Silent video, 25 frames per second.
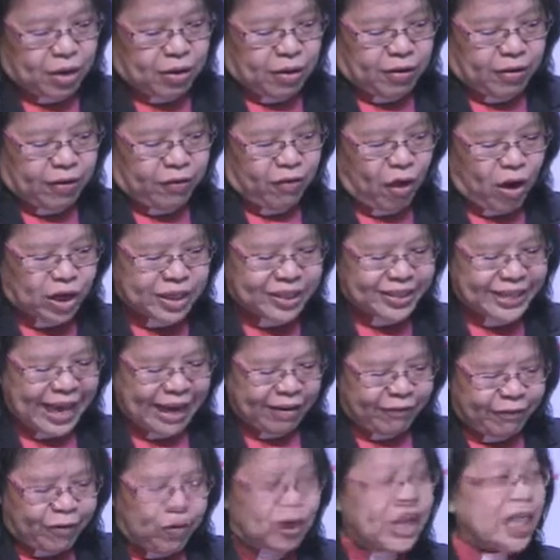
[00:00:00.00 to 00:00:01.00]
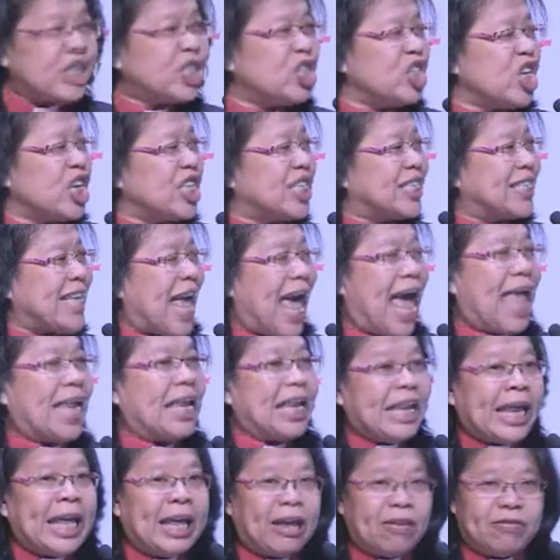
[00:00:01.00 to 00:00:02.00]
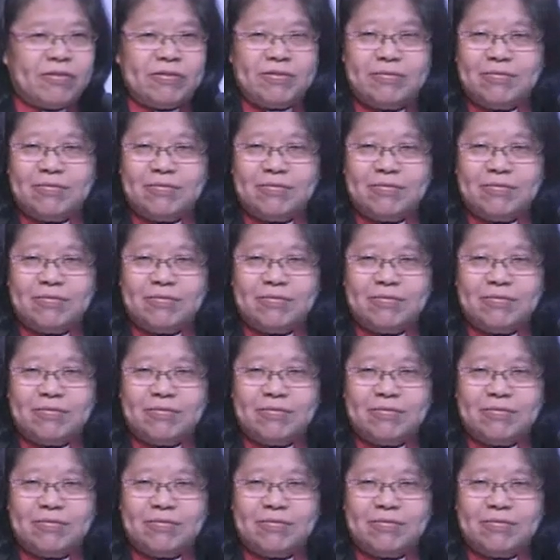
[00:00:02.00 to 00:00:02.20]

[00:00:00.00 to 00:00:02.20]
Forsake foolishness and live.